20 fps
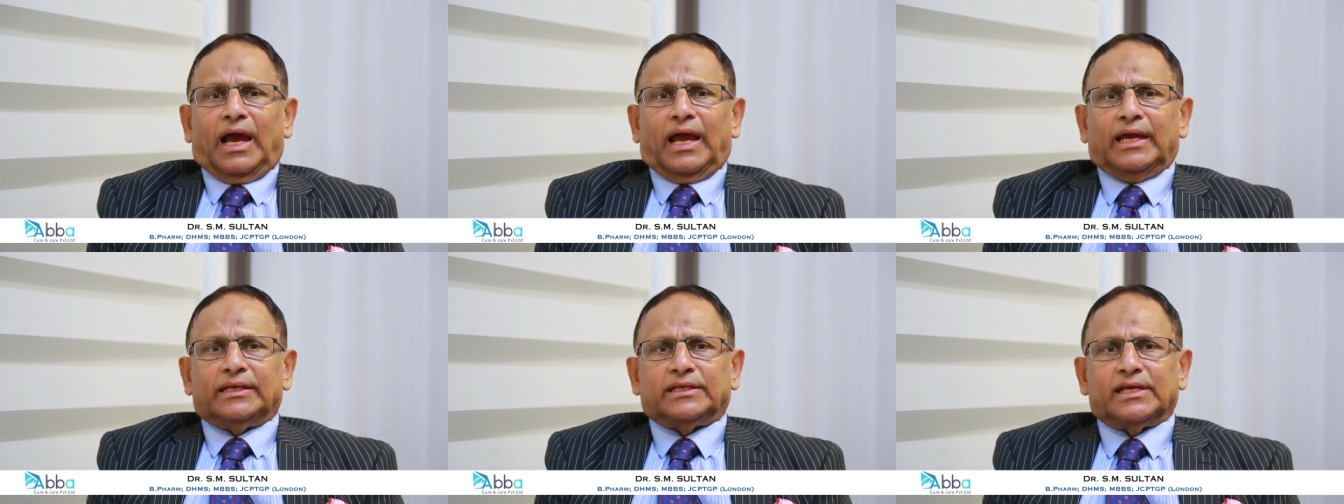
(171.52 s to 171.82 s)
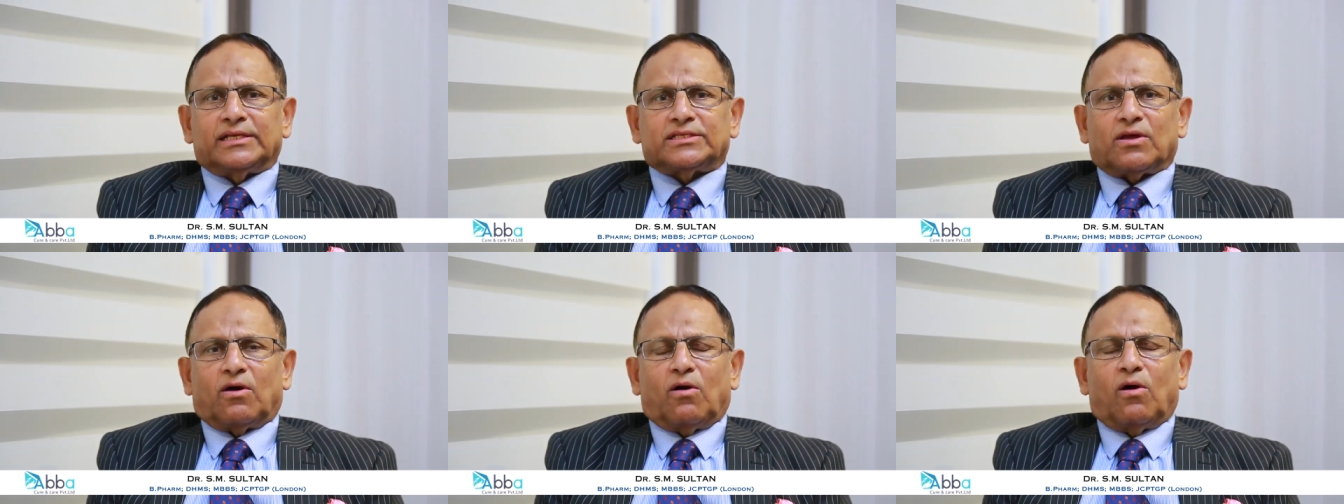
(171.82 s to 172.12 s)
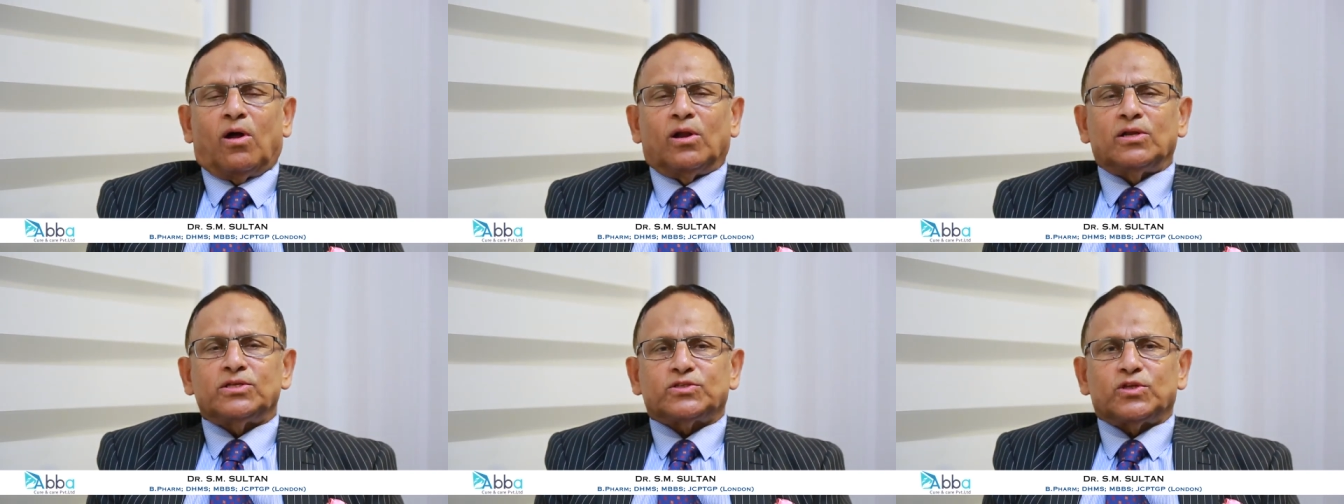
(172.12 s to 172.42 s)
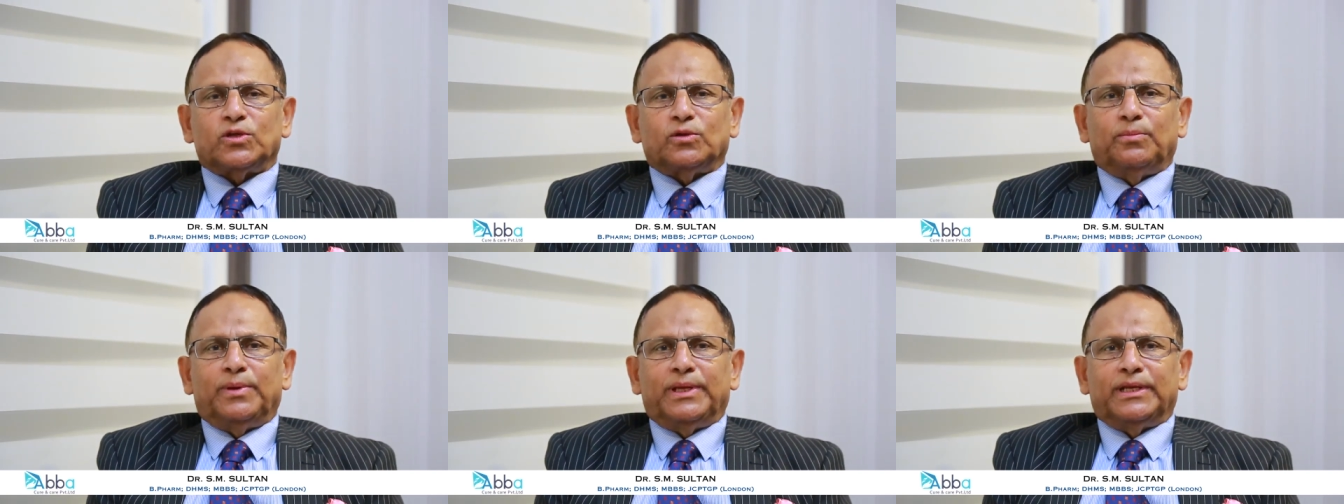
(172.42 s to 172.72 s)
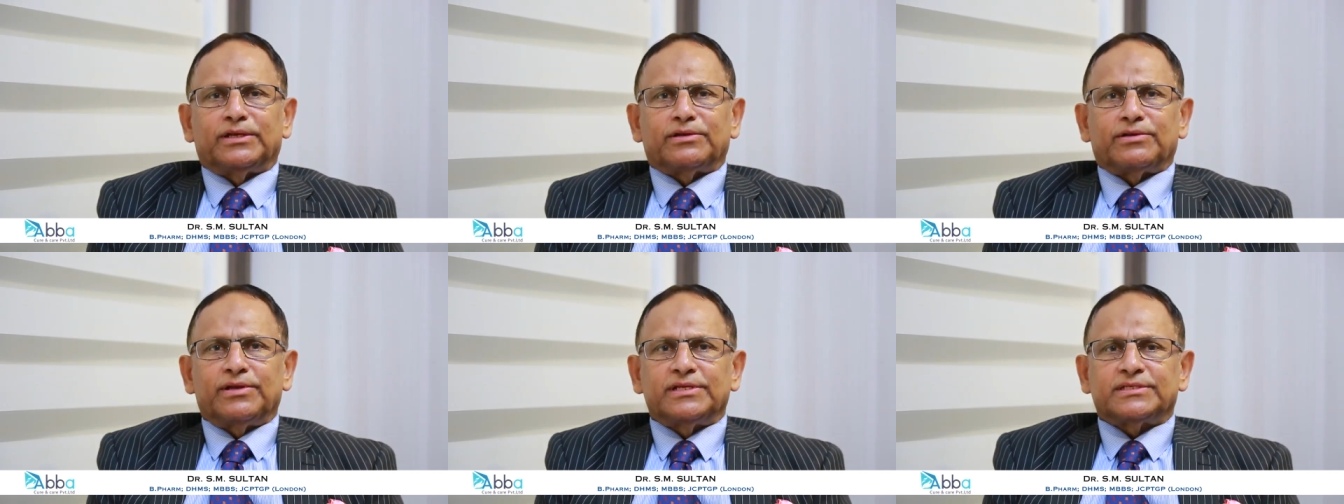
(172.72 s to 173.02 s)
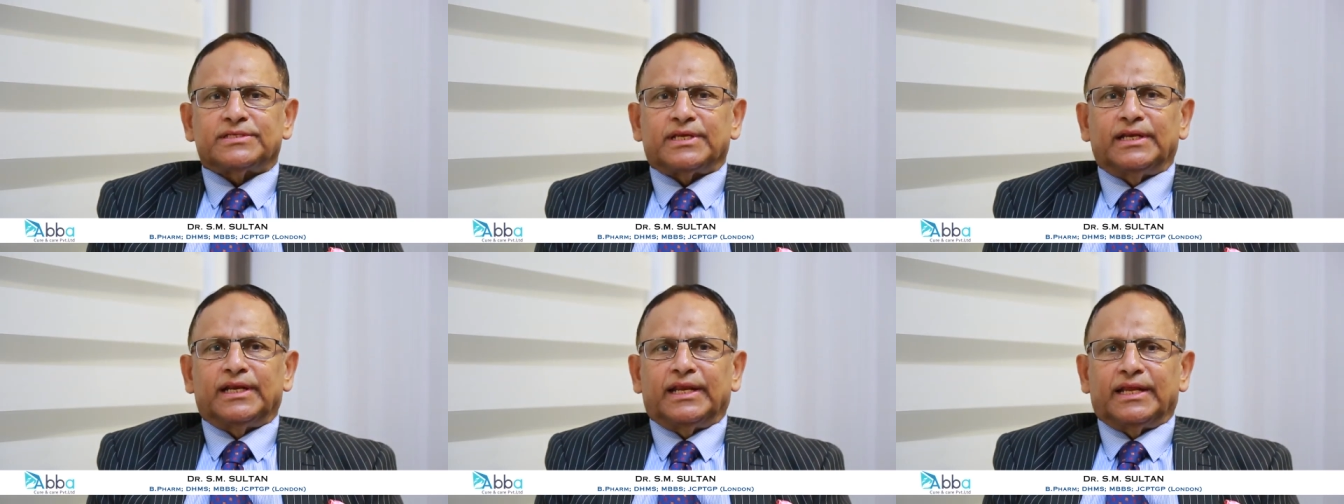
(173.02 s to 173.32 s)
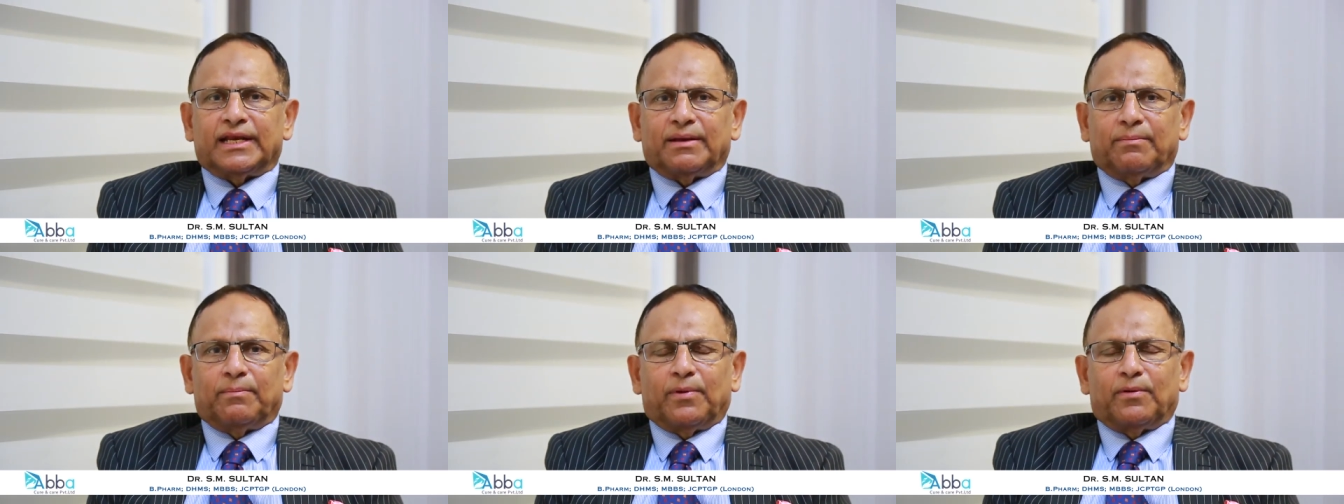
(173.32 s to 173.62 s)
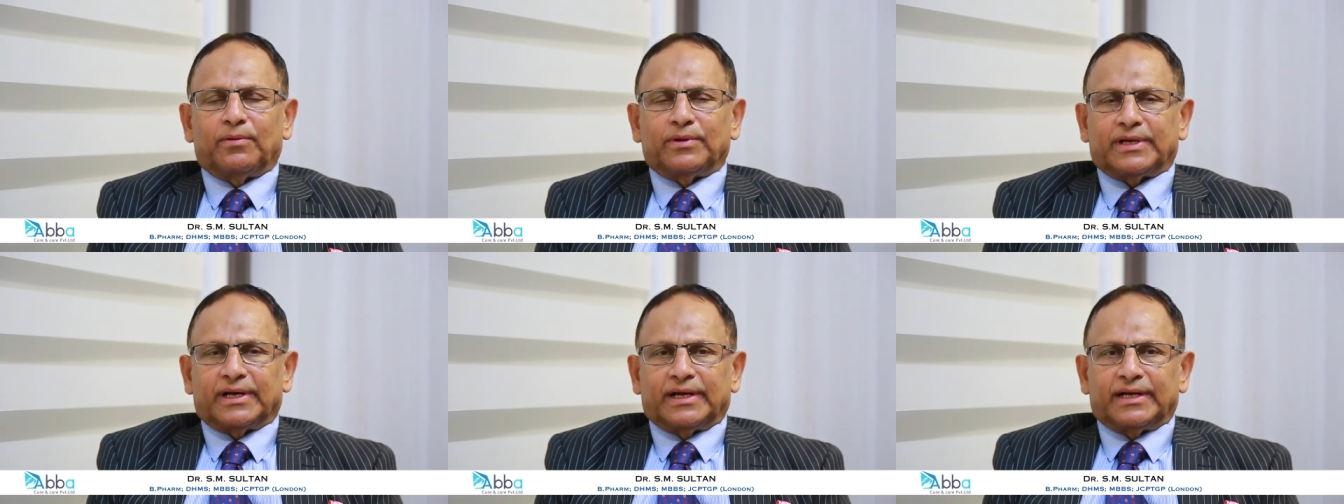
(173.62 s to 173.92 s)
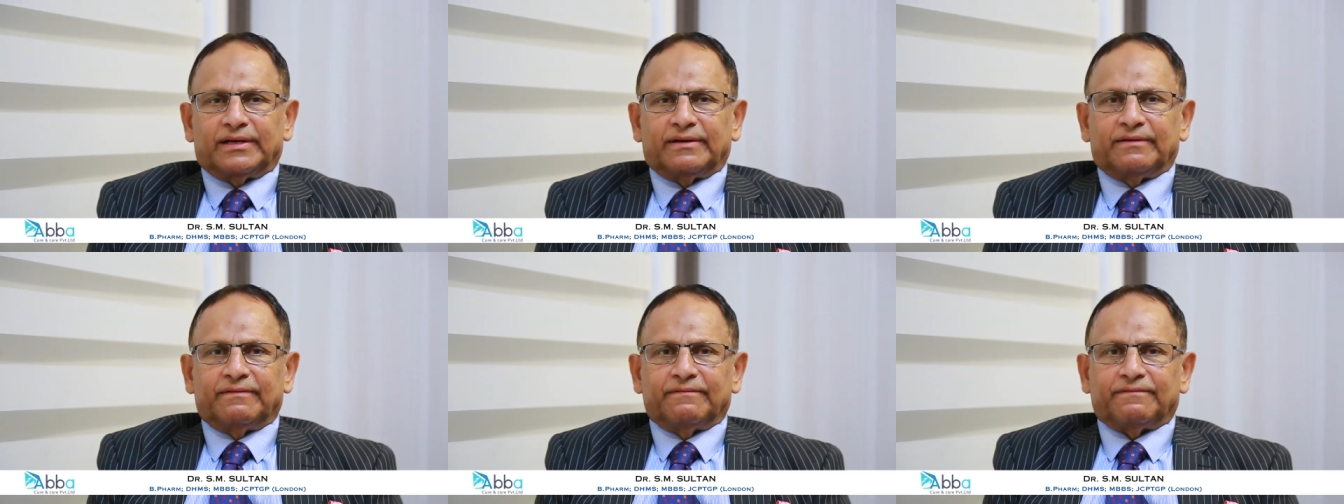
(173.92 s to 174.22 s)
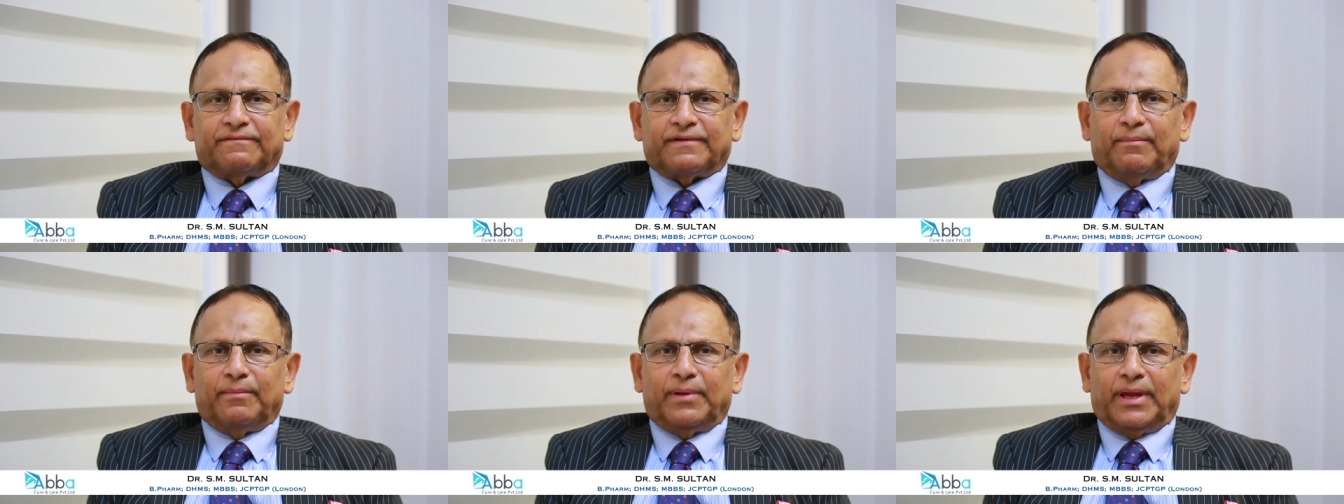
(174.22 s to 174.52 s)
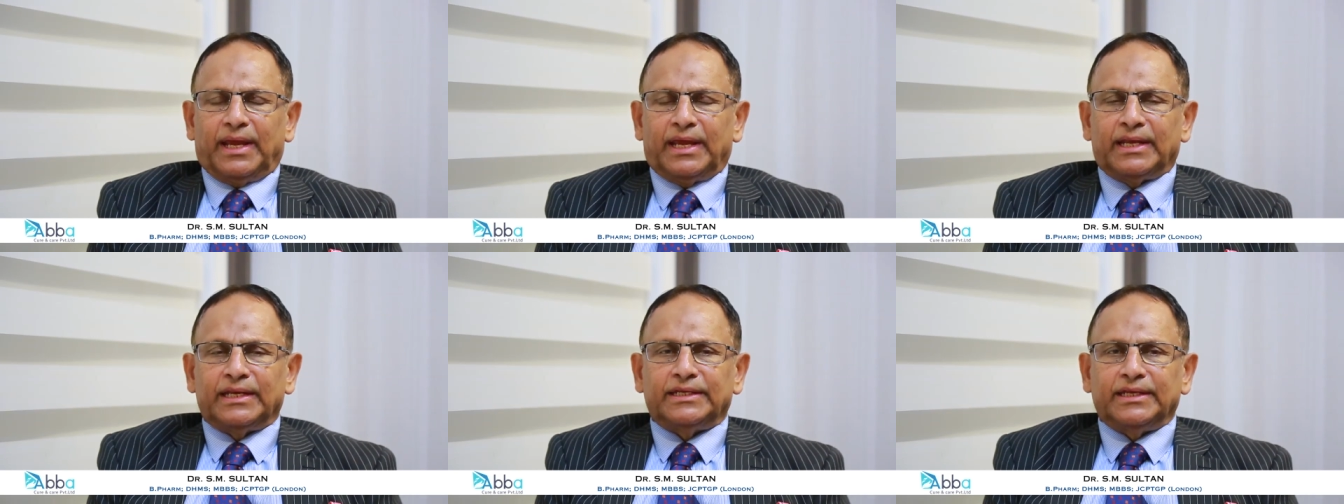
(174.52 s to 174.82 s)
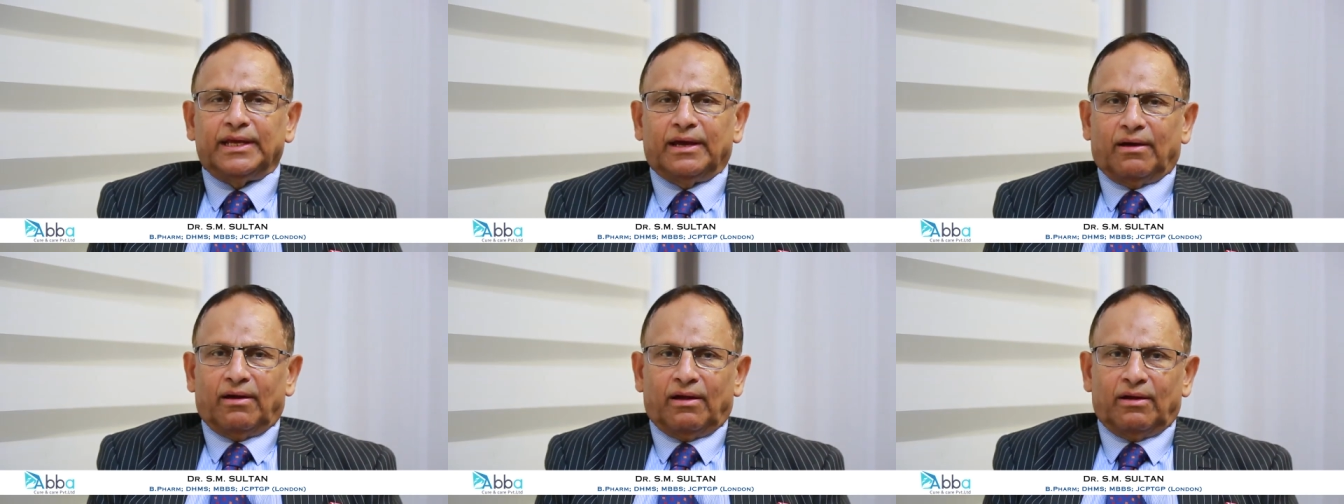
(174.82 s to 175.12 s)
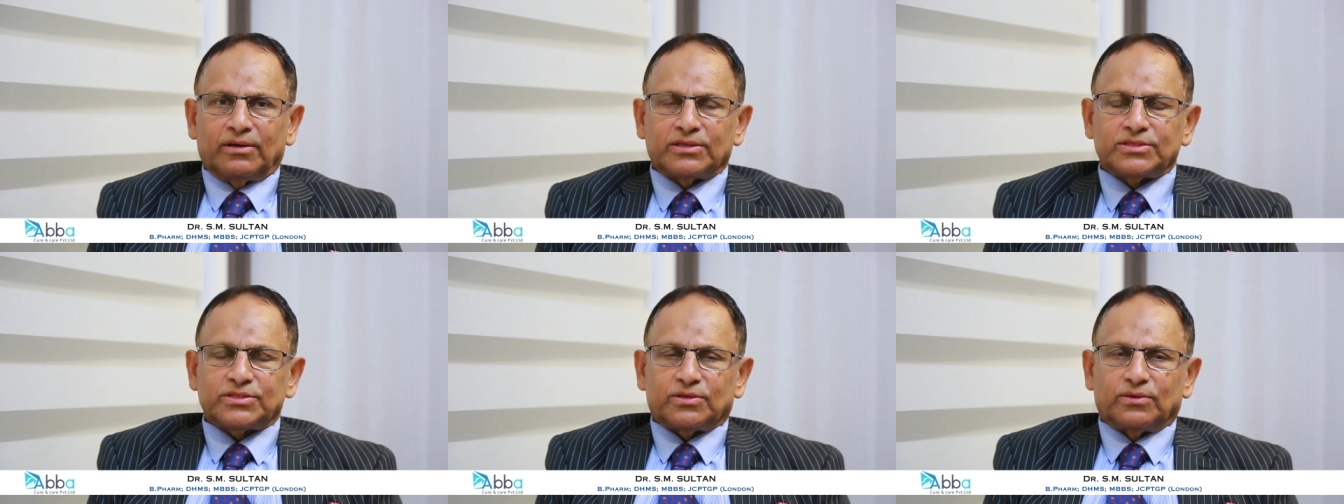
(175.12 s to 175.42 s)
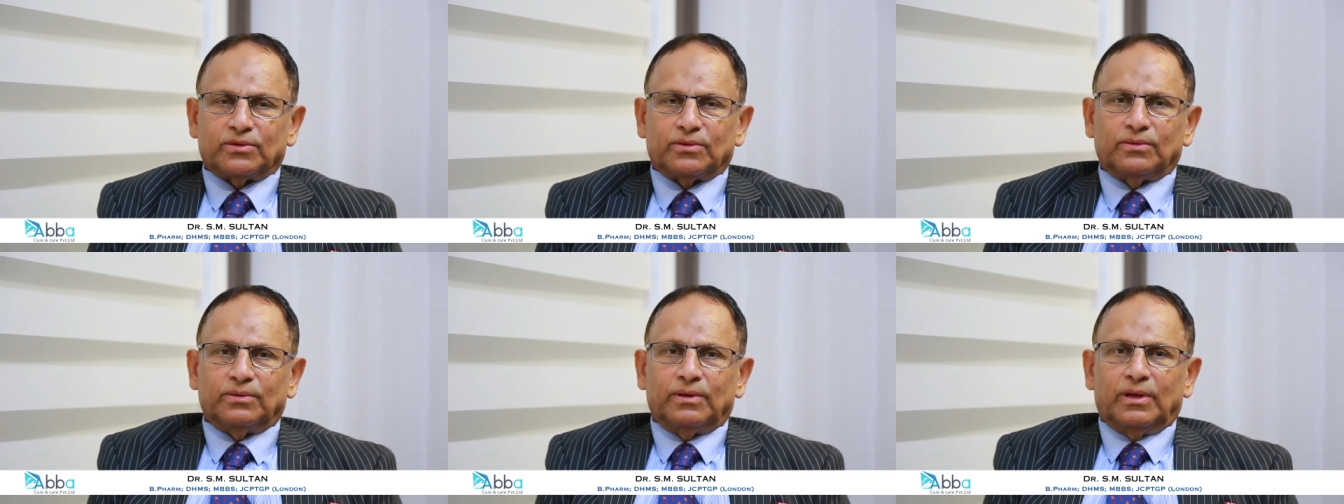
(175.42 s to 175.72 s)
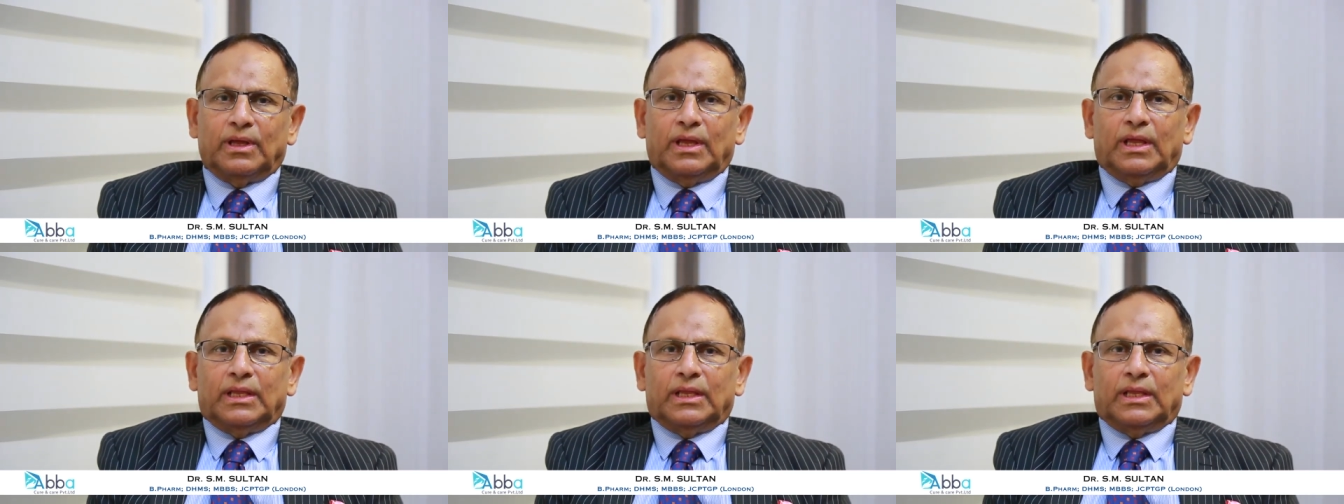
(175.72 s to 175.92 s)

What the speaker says: it has also been recently reported from India also